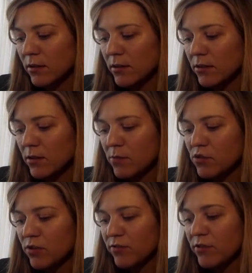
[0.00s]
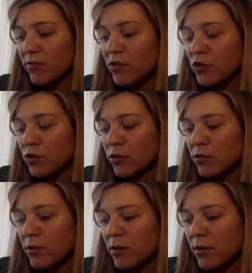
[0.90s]
In terms of
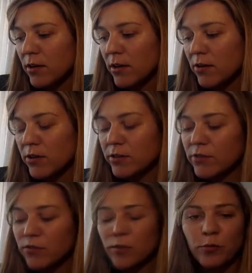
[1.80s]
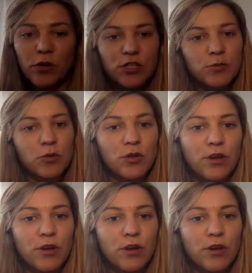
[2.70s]
division, uh, there are different possible